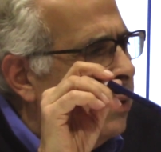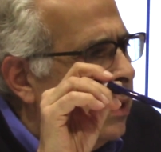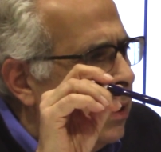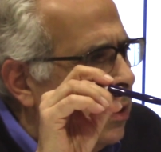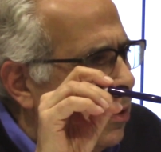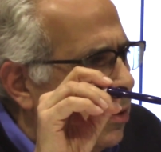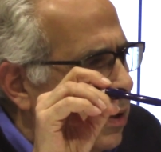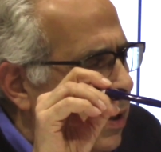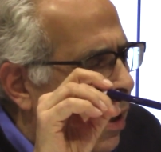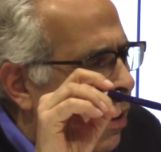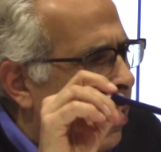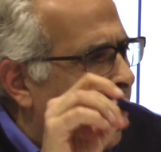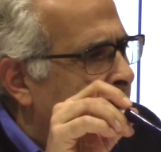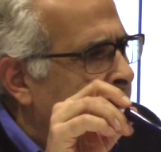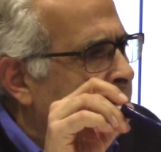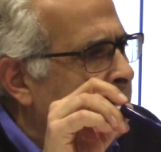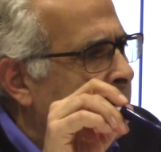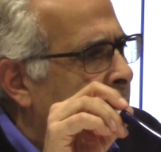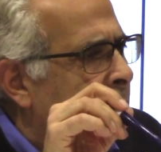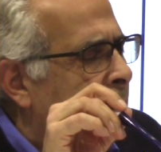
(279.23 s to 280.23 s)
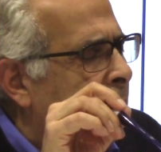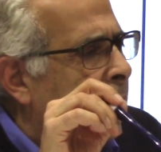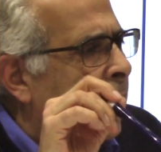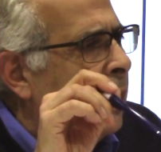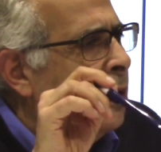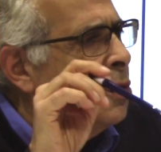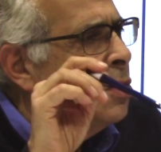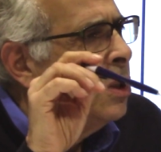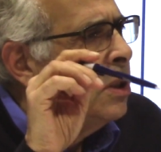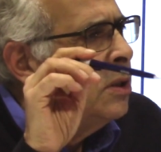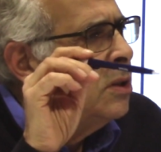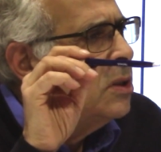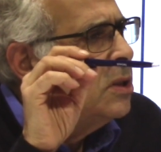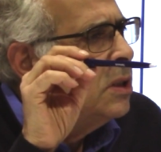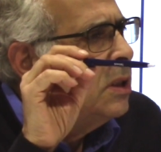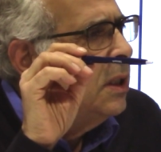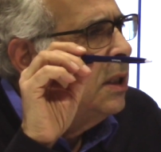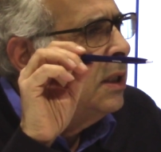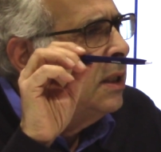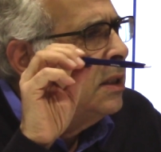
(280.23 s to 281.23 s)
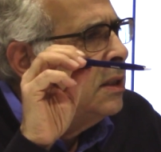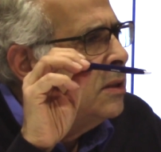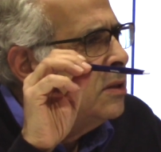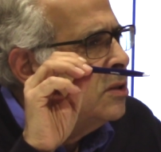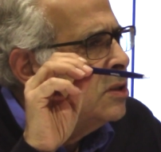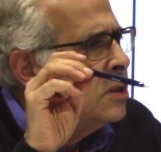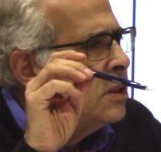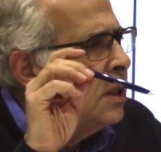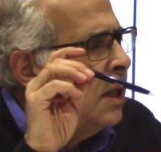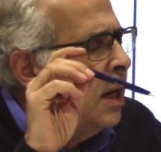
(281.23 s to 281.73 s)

but in the off-year elections, is